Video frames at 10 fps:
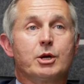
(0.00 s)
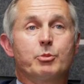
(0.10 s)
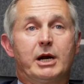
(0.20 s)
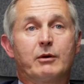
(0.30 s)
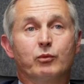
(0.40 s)

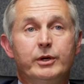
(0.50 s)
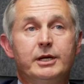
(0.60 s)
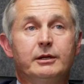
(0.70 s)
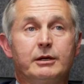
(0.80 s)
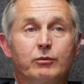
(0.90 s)
But I
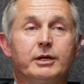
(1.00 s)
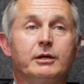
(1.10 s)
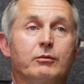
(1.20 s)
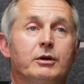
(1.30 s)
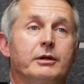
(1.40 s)
really,
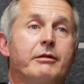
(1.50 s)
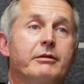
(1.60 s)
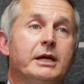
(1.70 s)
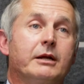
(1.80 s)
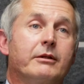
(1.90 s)
really, really
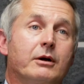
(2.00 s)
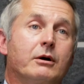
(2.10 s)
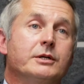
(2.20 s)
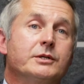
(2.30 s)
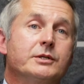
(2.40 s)
think that our